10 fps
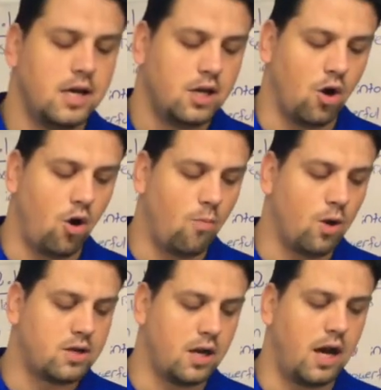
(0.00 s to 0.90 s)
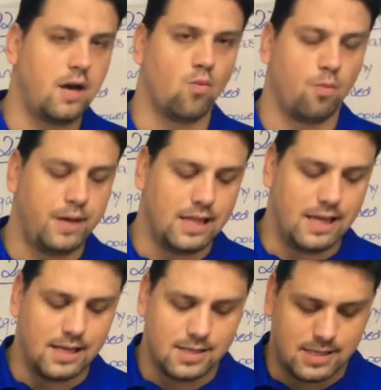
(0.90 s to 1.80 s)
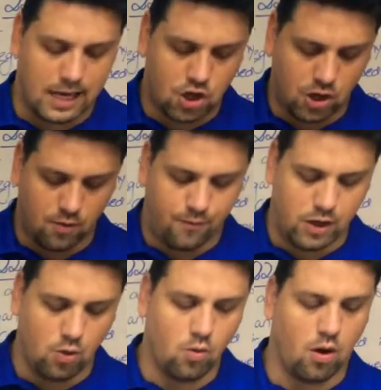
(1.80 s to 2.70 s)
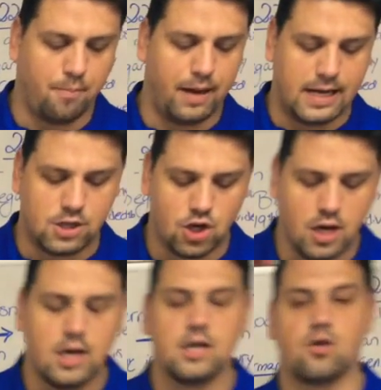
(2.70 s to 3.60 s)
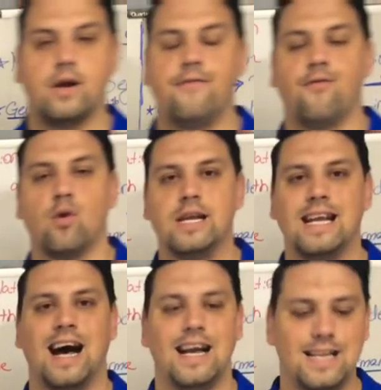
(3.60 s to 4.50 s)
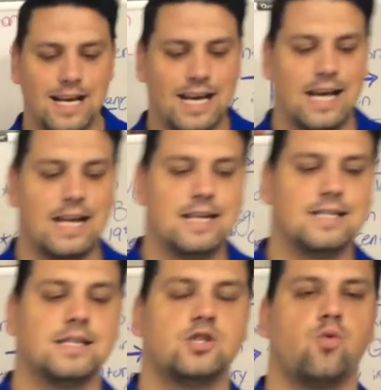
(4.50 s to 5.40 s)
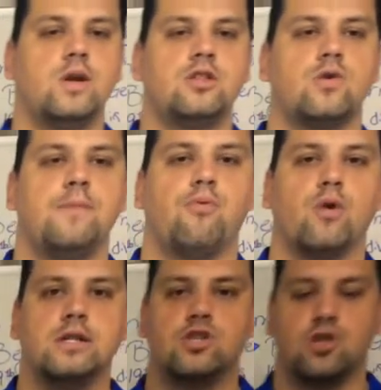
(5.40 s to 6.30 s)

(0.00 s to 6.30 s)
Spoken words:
Your homework tonight will be the section review on page 349. It is 23.2.